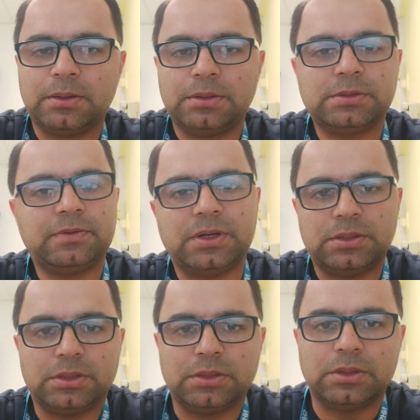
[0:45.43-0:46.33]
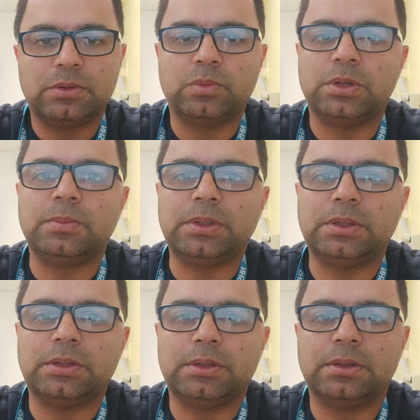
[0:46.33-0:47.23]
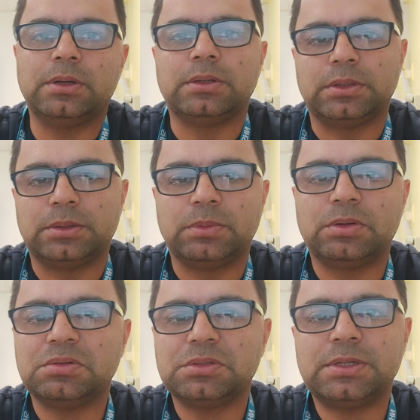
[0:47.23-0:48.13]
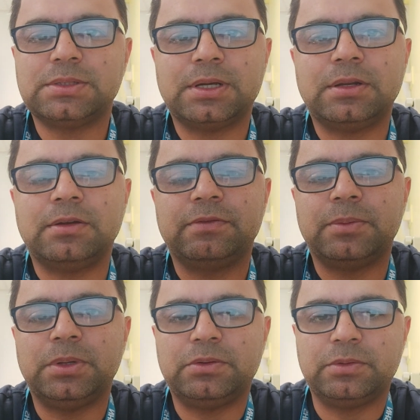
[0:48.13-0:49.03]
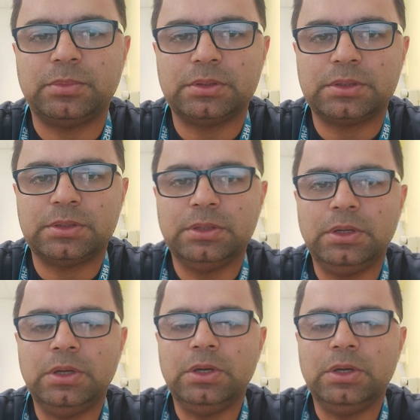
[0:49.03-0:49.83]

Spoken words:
This ferritin will be high because it is an inflammatory marker.